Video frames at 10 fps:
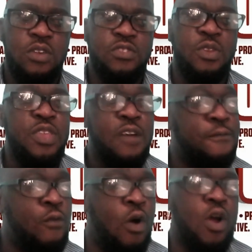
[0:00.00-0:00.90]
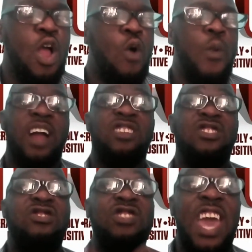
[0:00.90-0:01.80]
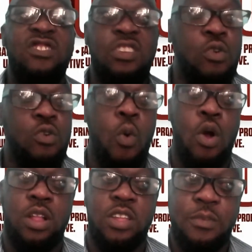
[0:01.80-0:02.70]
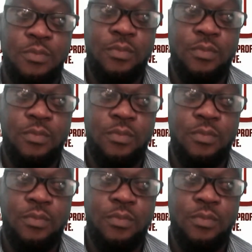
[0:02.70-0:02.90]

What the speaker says: So therefore, we are changing the world.